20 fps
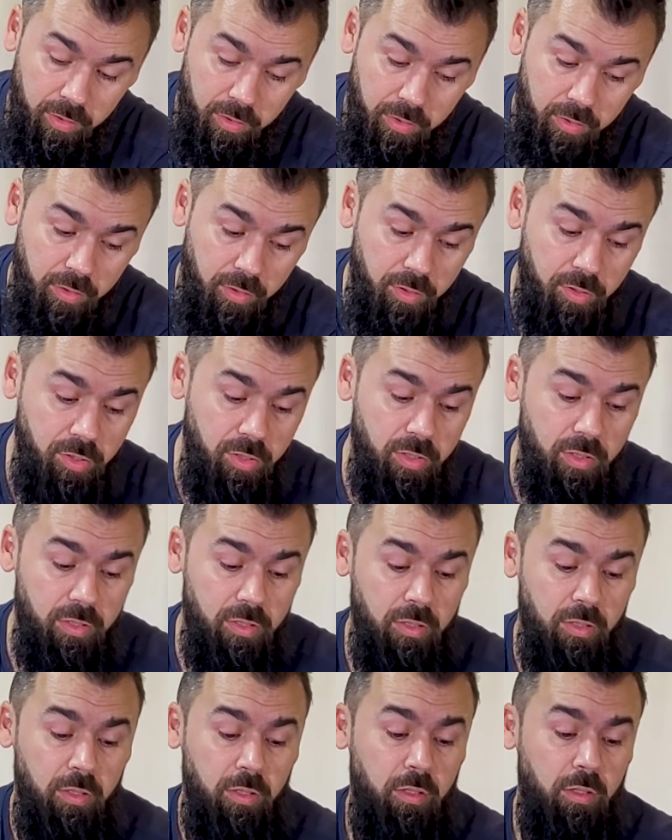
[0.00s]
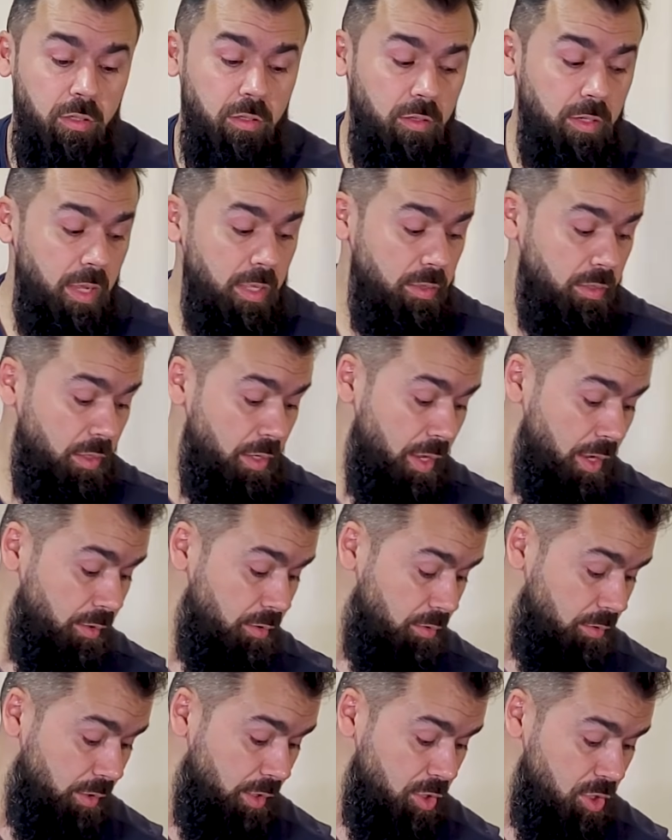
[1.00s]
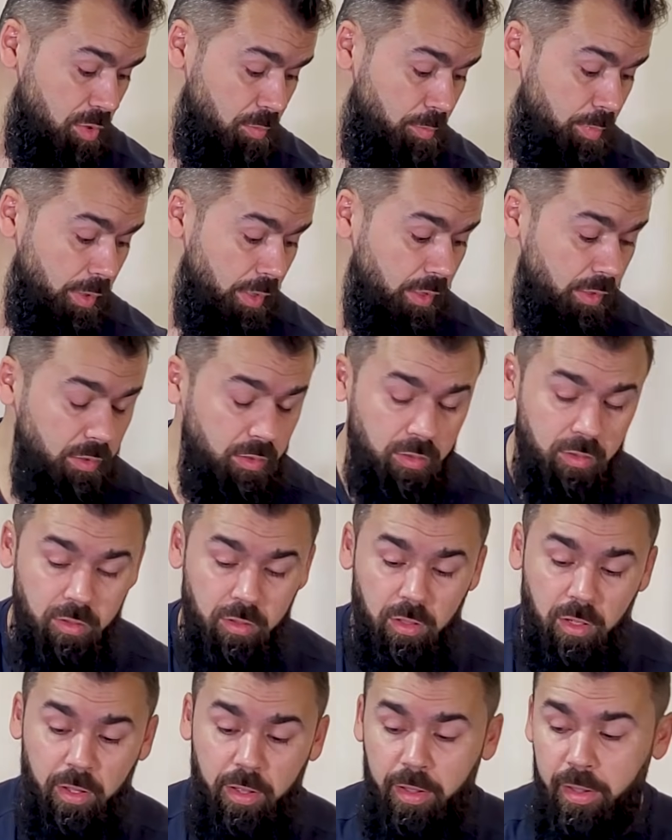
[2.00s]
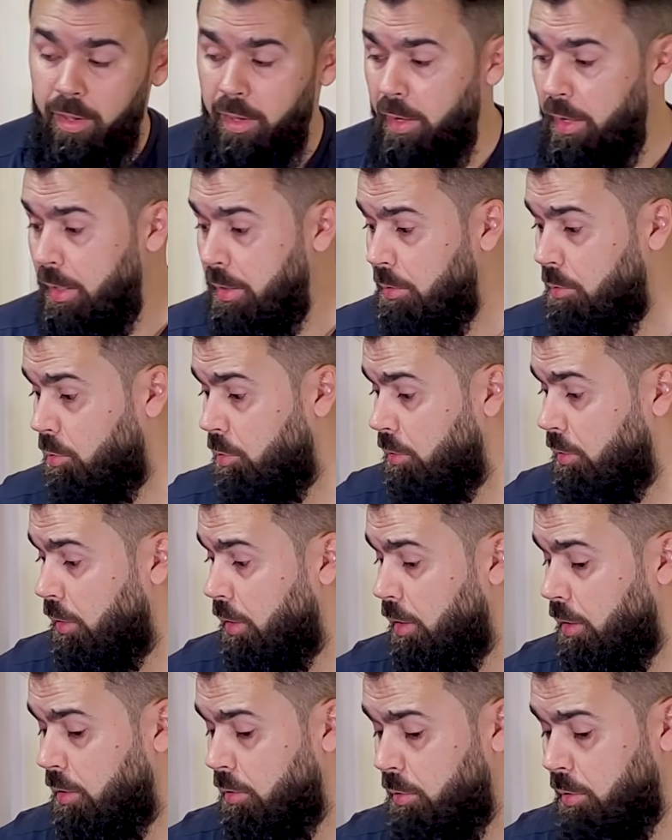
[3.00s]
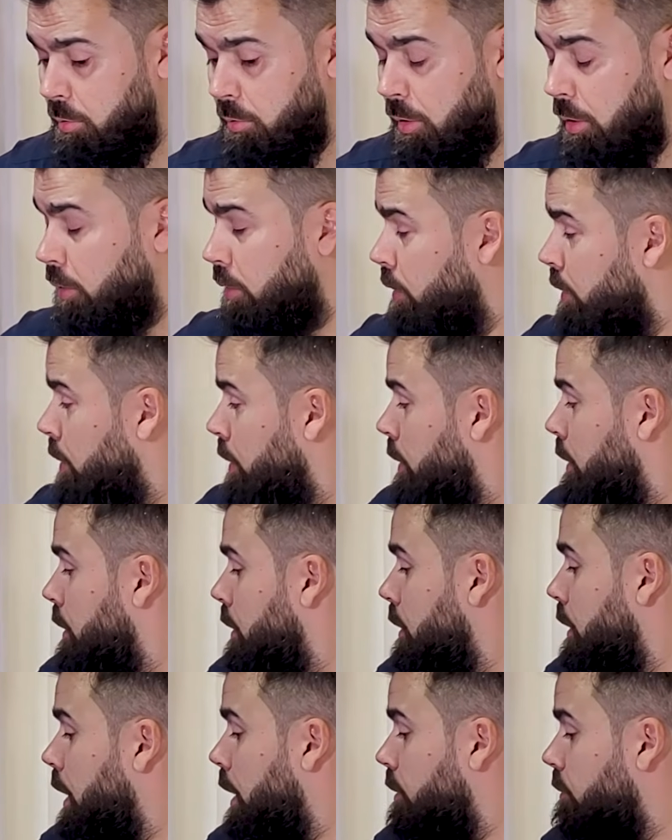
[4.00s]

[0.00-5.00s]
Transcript: It reaches 98 decibels, and on the internet I